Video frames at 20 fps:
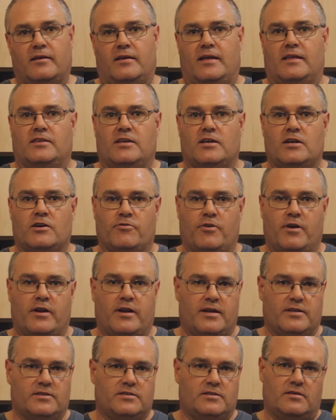Get the
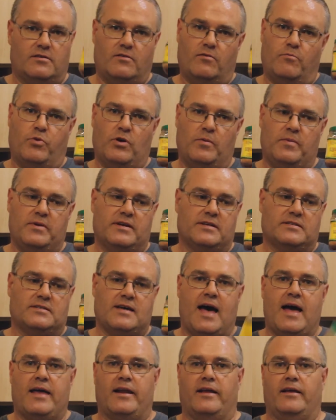ingredients, put them in a
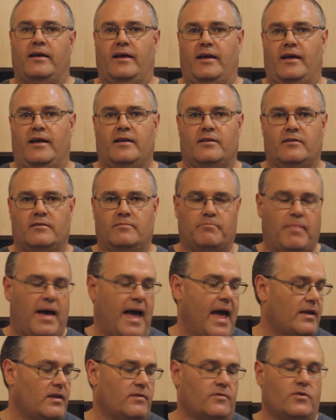container, and
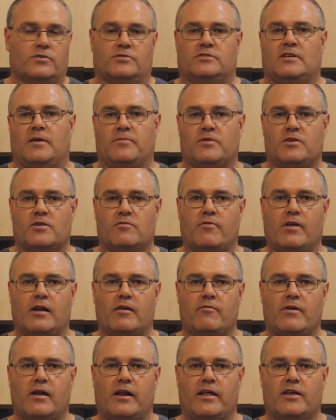bang, you've got something that you really,
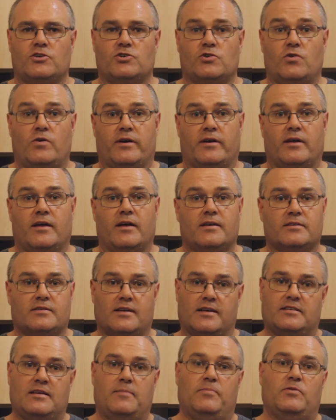really enjoy.
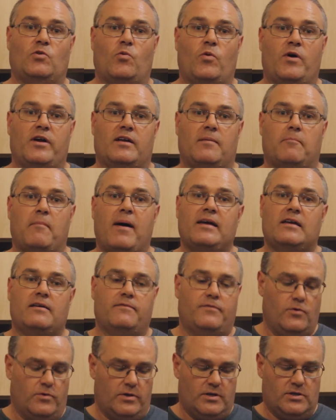So tip of the week, make your
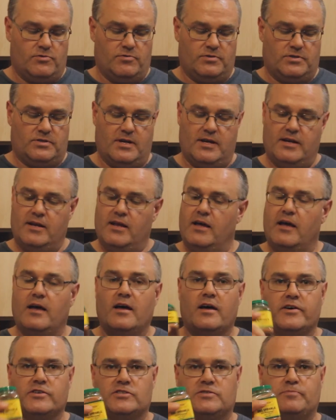food interesting,
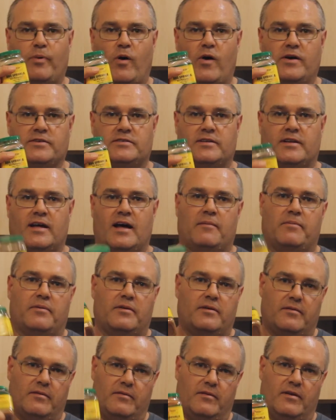spice it
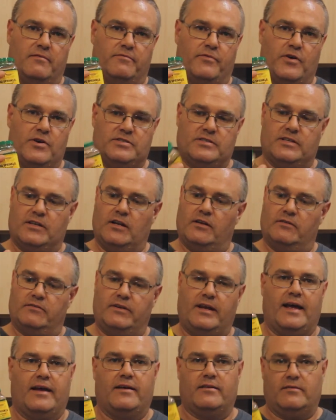up, invest in a lot,
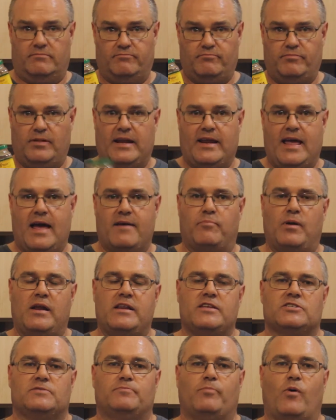you know, plenty, have
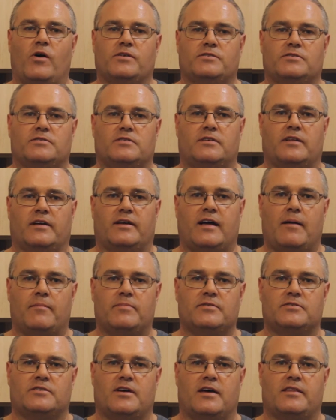plenty of spices in the
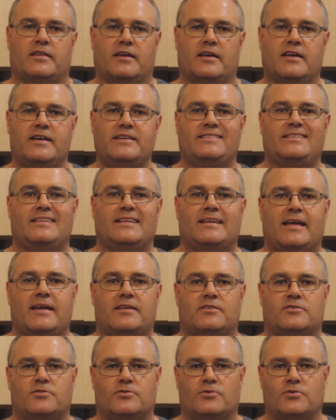cupboard so they're easy to
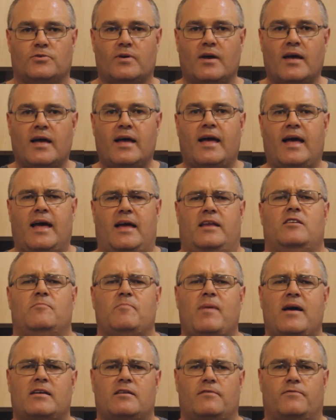get to, and you
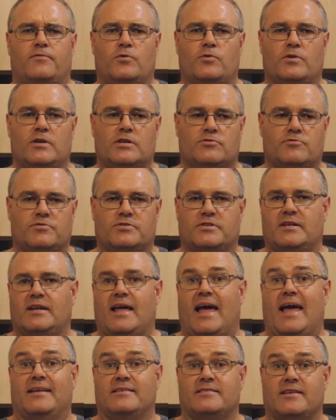make your food interesting
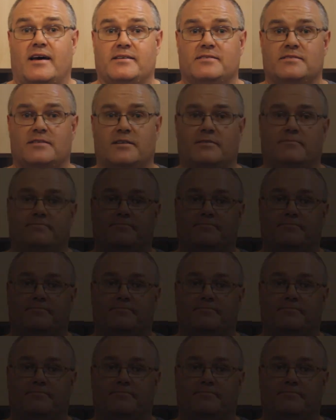and tasty.